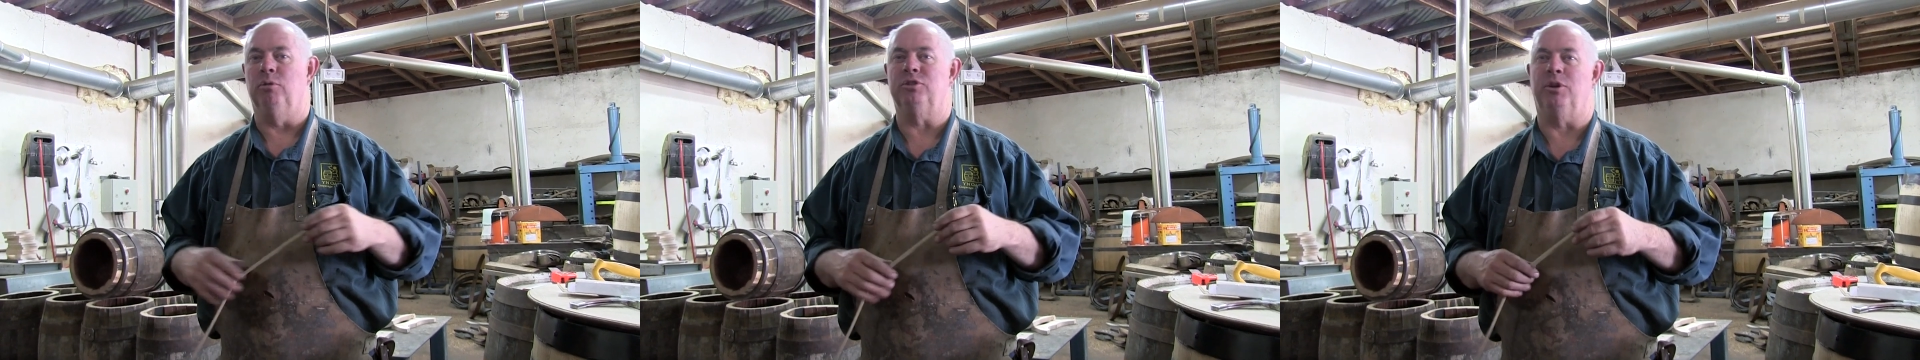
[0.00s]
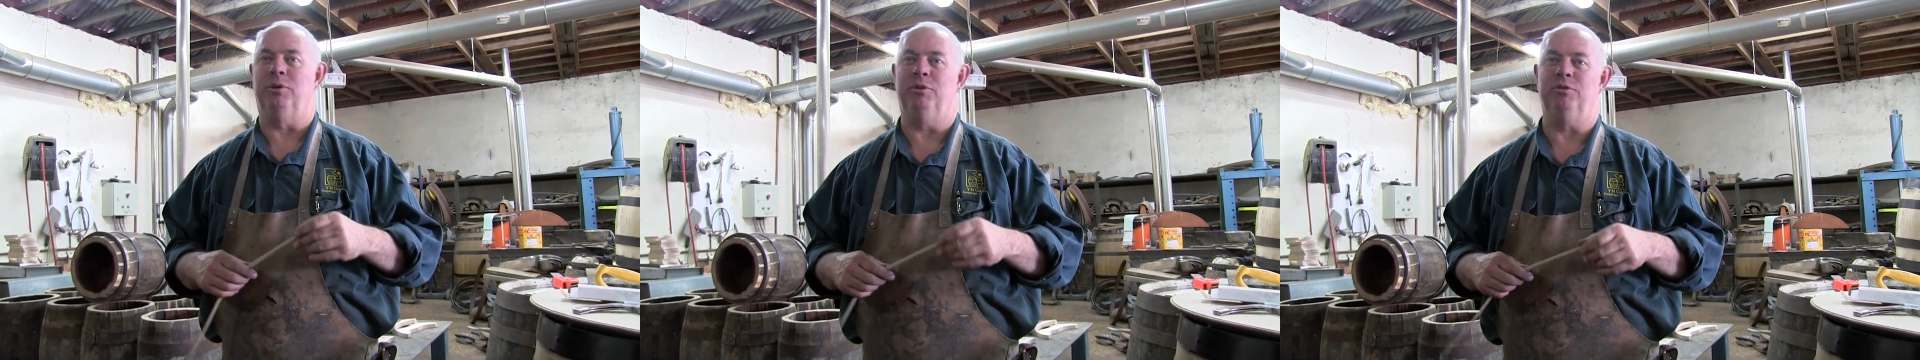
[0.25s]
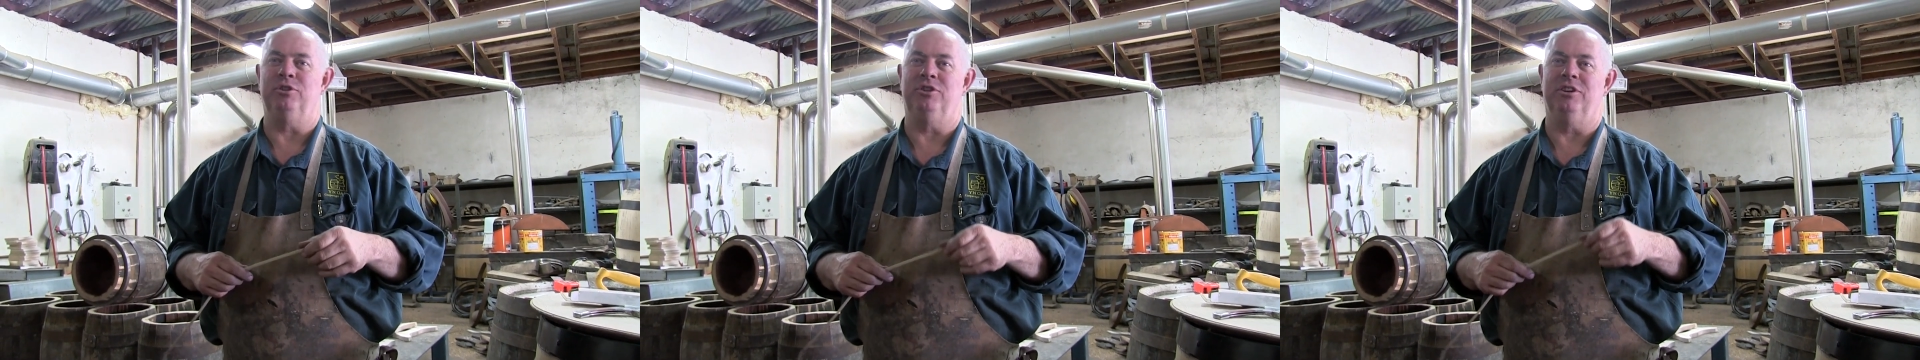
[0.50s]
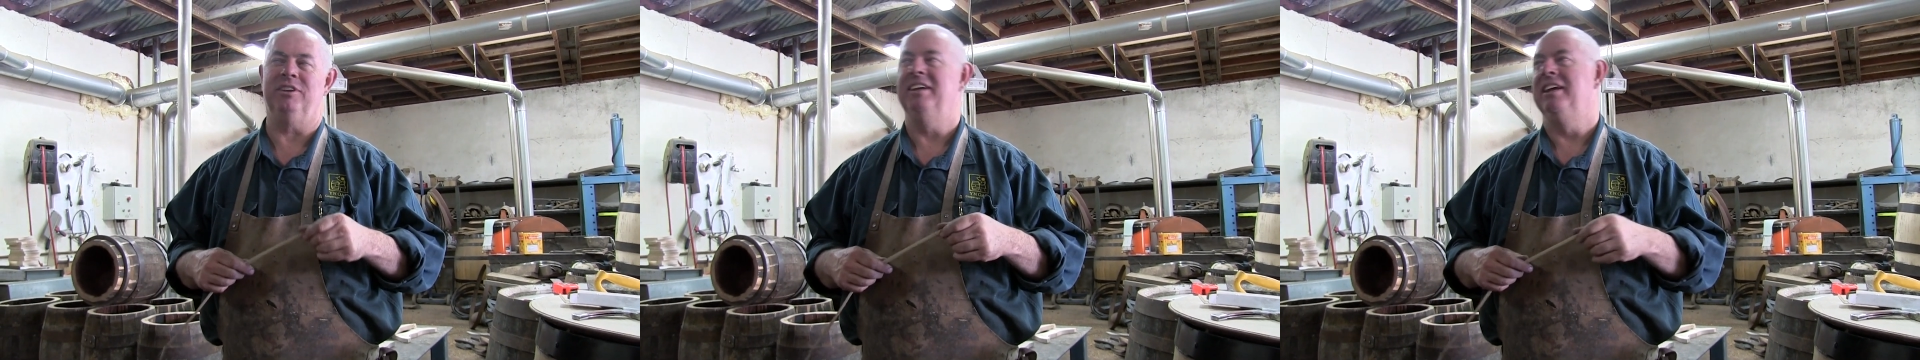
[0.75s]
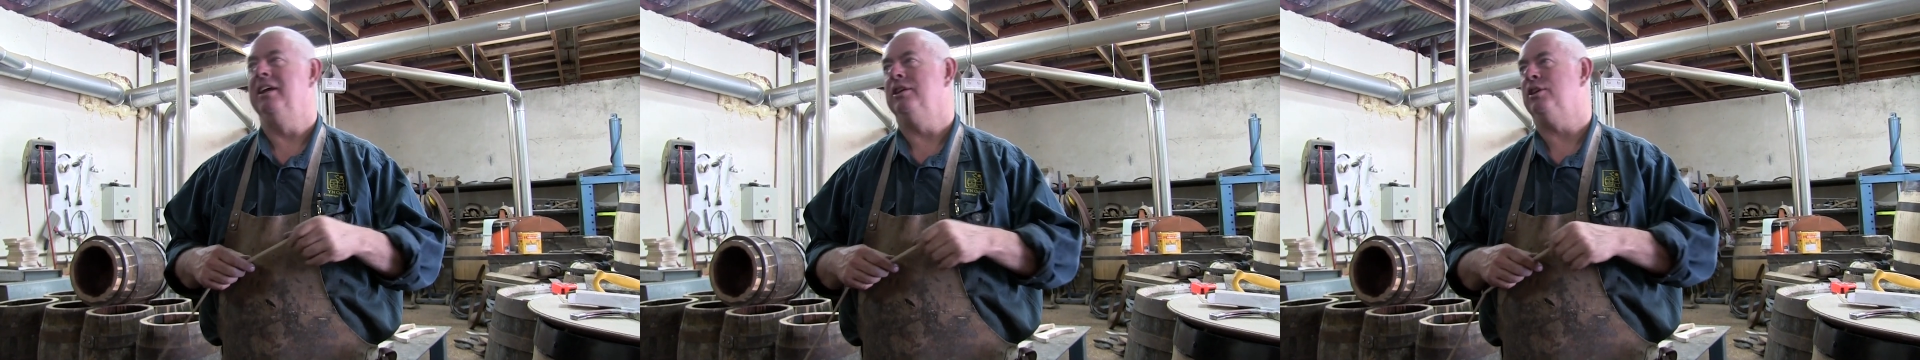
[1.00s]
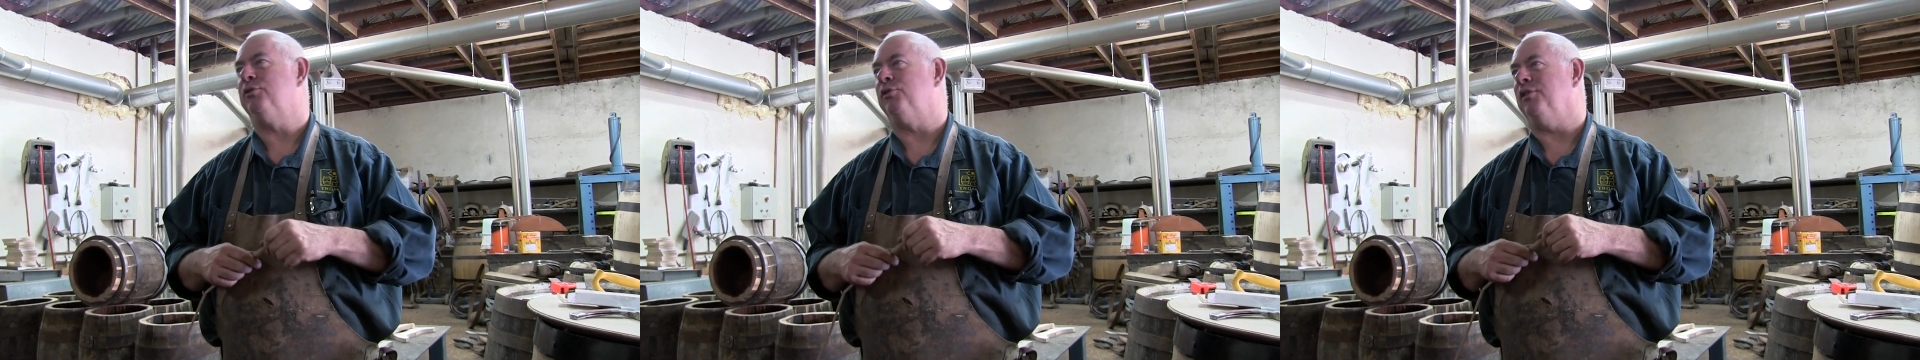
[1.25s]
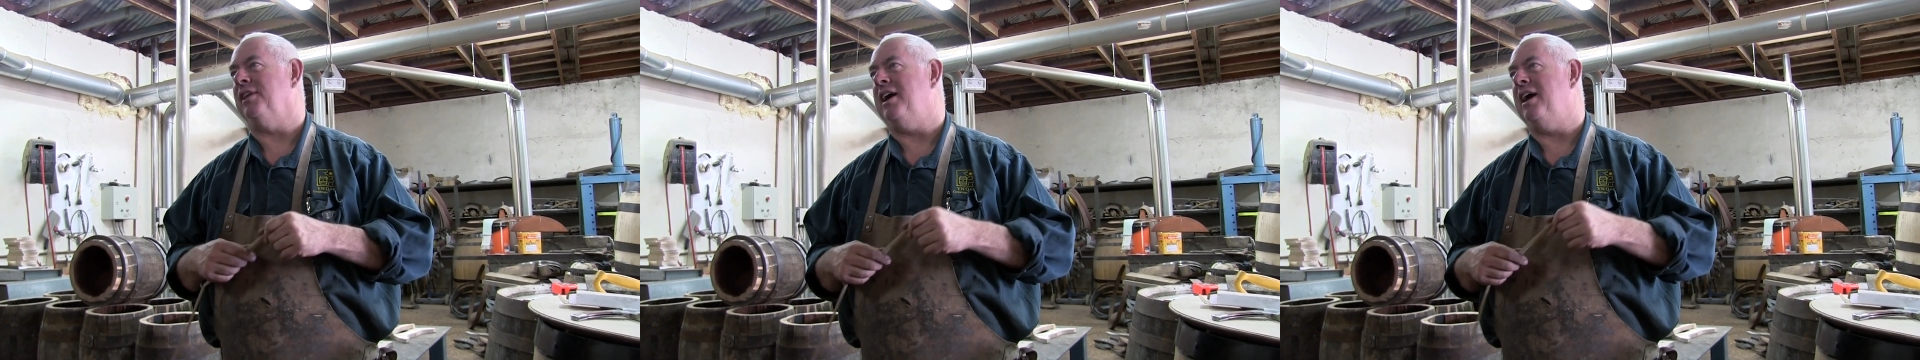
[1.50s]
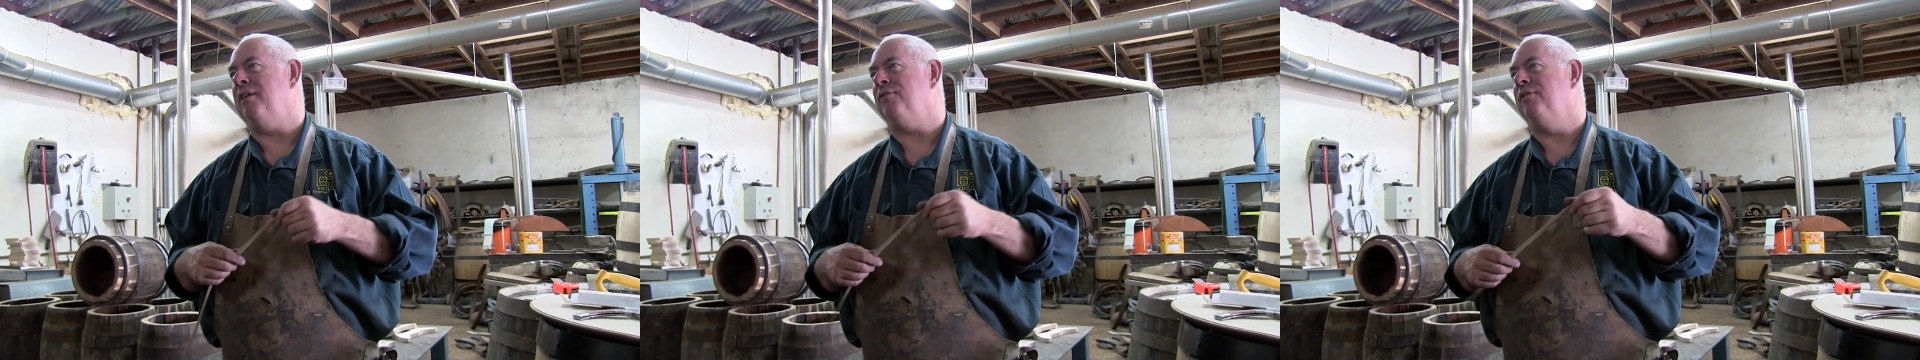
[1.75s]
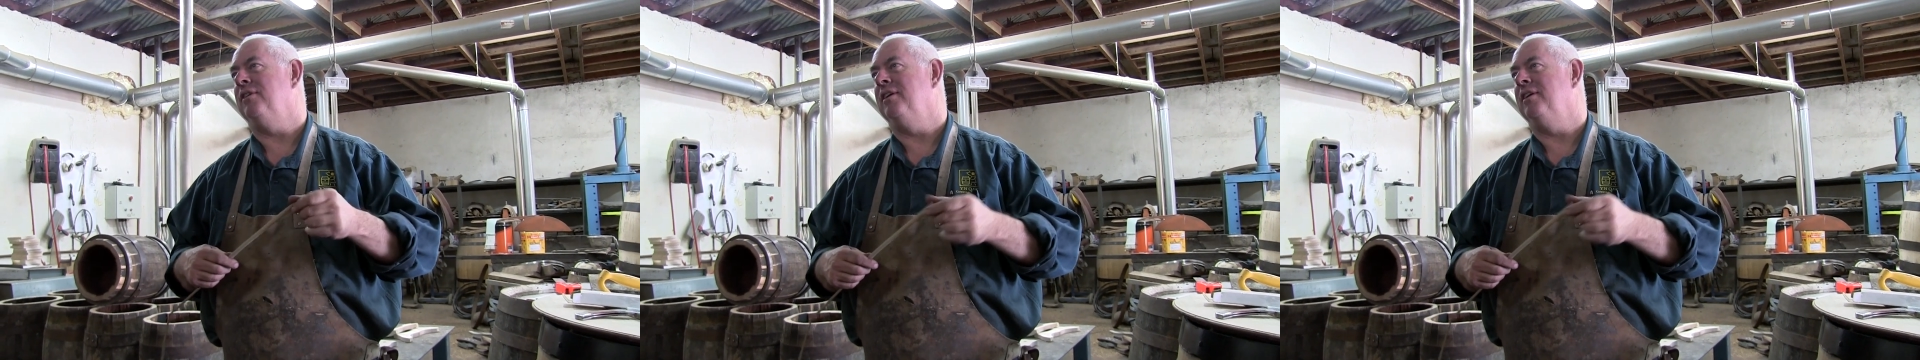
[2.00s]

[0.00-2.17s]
also interest you, just for a laugh,